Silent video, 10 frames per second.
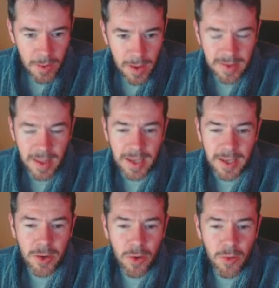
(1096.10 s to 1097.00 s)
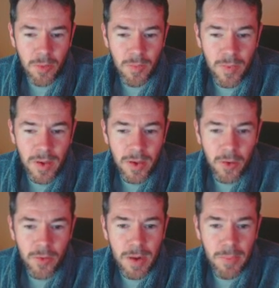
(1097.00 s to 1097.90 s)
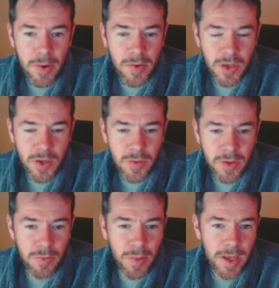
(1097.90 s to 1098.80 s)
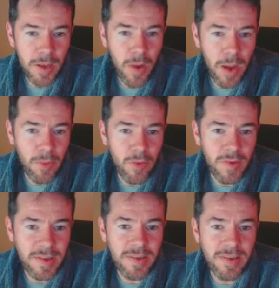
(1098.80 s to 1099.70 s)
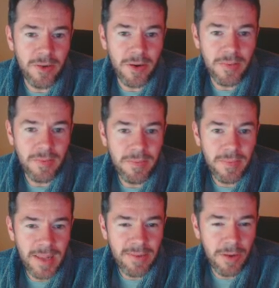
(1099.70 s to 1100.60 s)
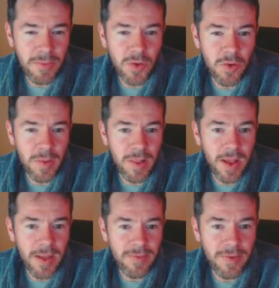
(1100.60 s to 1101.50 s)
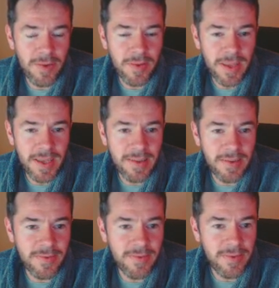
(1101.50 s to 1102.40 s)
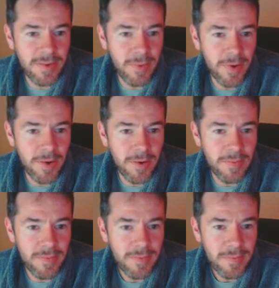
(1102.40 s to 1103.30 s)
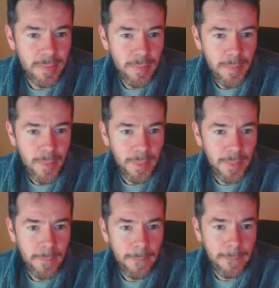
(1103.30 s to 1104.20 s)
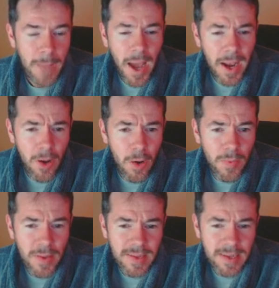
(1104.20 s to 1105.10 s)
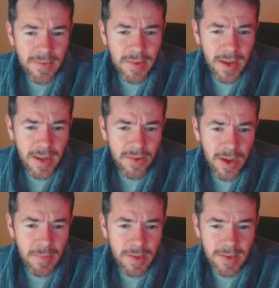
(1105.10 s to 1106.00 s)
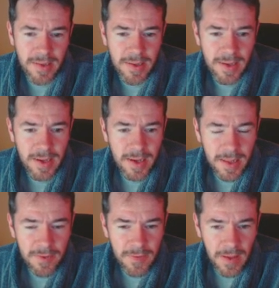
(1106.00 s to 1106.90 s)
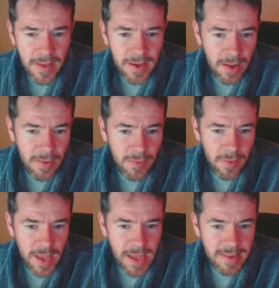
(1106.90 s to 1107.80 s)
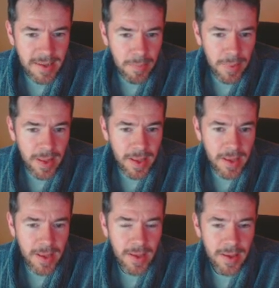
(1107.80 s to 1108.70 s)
It's like, you know, your grandparents showing you black and white movies and so on. That's what I'm sure it'll be like for the kids of tomorrow. I don't know. These things feel kind of timeless. They're fun, they're colourful, they're easy to play.